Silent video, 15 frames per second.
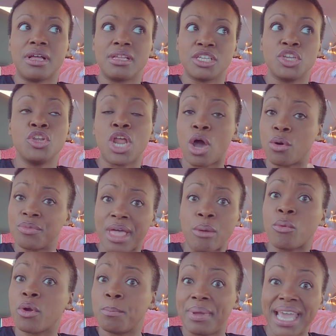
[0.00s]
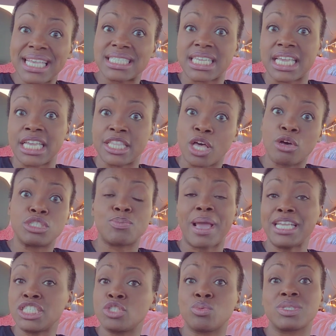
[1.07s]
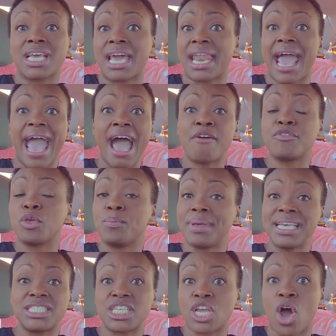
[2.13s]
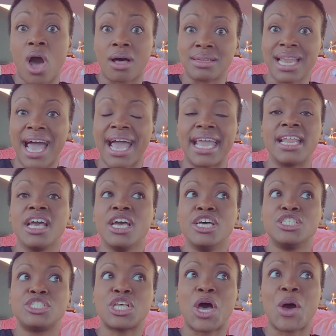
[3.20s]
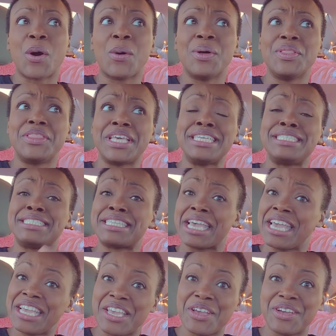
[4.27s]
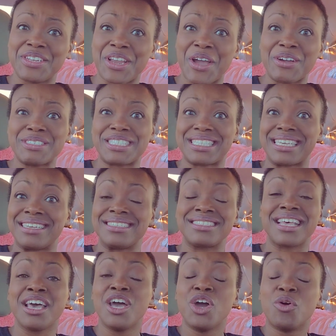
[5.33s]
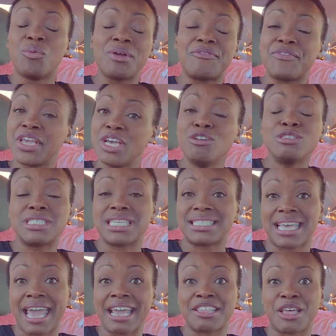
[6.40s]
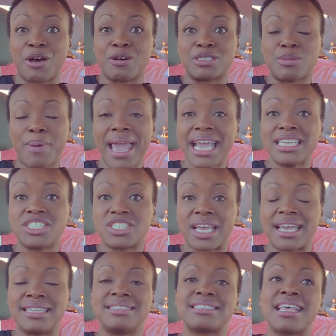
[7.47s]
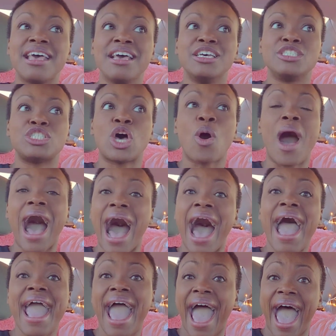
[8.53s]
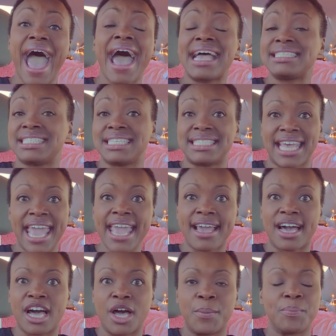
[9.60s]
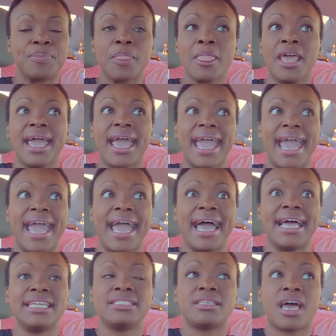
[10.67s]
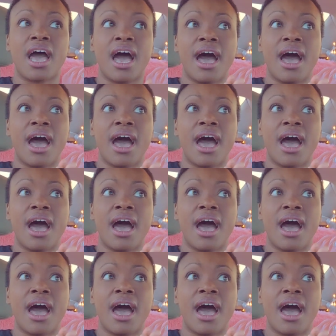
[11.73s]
you know, they were busy. Those patients was going to have you busy all night. So these senior nurses refused to take those patients. So I had to take them. And